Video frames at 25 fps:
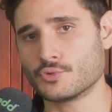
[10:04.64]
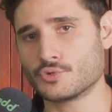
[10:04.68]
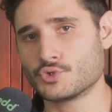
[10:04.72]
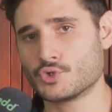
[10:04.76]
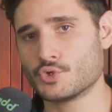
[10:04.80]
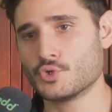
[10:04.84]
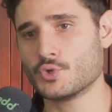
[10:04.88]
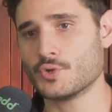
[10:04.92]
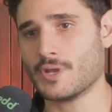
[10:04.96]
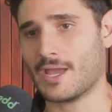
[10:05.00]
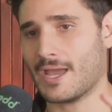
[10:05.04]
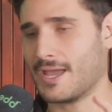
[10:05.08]

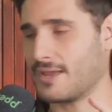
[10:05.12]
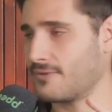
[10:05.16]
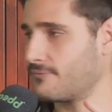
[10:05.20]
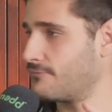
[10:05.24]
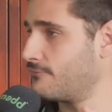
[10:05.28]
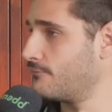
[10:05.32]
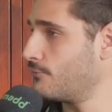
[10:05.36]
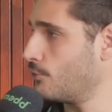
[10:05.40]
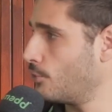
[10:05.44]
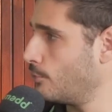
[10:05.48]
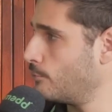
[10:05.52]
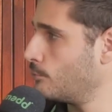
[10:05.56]
to a
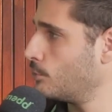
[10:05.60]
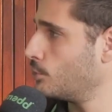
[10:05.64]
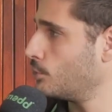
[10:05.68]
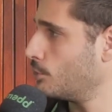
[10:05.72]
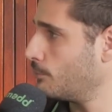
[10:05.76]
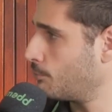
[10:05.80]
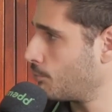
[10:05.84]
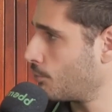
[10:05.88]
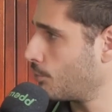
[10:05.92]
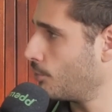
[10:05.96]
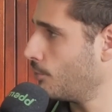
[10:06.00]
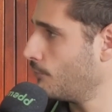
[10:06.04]
formal
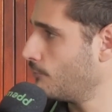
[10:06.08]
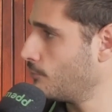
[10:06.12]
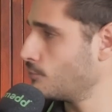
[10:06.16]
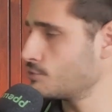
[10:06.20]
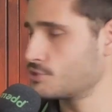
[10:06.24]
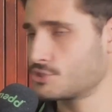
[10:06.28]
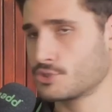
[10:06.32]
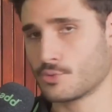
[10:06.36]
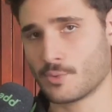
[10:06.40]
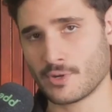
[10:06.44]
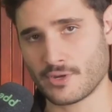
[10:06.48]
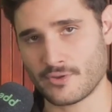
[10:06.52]
approval,
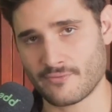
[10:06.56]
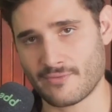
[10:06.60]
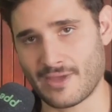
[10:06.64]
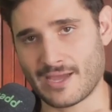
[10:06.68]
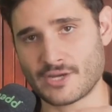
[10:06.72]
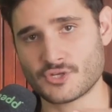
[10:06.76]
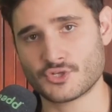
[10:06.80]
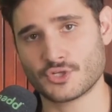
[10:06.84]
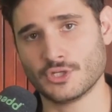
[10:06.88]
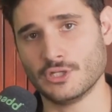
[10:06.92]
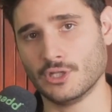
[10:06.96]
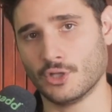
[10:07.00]
so when you've
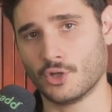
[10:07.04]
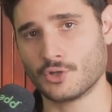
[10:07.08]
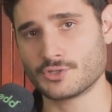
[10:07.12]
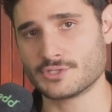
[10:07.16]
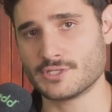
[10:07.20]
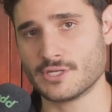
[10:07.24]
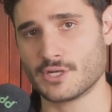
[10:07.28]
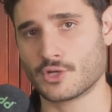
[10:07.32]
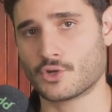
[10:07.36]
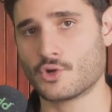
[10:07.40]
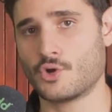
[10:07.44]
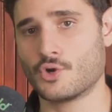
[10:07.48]
actually locked
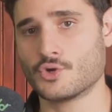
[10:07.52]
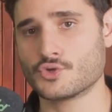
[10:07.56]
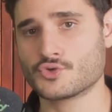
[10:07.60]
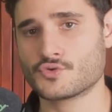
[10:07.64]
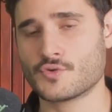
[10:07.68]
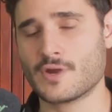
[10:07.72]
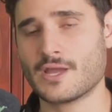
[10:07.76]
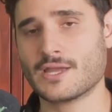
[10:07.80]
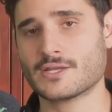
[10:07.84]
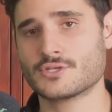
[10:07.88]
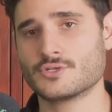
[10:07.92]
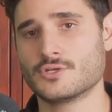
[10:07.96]
in a
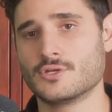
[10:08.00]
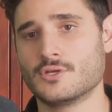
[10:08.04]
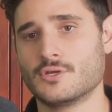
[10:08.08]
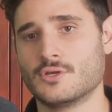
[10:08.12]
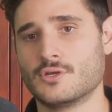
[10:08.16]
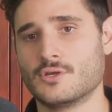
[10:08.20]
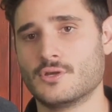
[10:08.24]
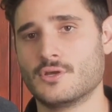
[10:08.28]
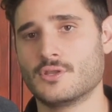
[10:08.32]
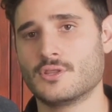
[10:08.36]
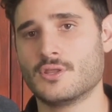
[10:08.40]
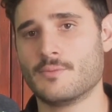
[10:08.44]
contract,
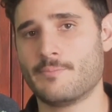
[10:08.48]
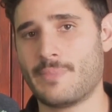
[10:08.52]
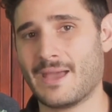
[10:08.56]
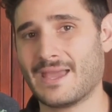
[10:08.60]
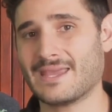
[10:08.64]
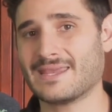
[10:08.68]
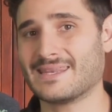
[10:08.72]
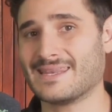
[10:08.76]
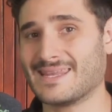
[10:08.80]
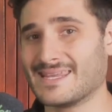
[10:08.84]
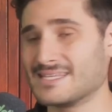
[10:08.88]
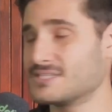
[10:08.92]
the
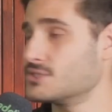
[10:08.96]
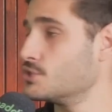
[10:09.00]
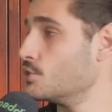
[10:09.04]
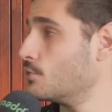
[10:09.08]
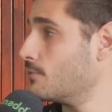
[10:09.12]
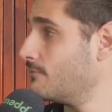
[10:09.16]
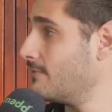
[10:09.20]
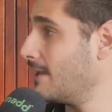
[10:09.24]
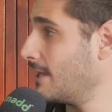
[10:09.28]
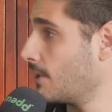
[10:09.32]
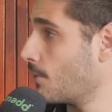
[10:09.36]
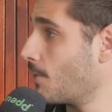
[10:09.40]
bank needs to do
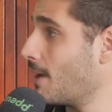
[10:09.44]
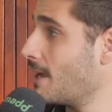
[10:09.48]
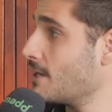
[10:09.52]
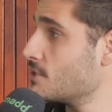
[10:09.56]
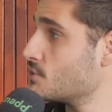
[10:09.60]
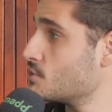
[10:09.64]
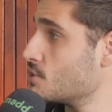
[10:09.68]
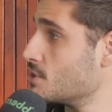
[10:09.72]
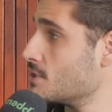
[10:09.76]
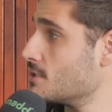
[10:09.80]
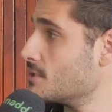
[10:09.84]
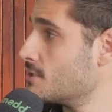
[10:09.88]
a
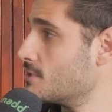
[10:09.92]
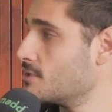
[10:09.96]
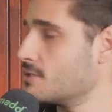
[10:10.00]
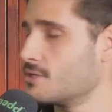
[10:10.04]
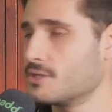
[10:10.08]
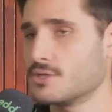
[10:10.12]
valuation.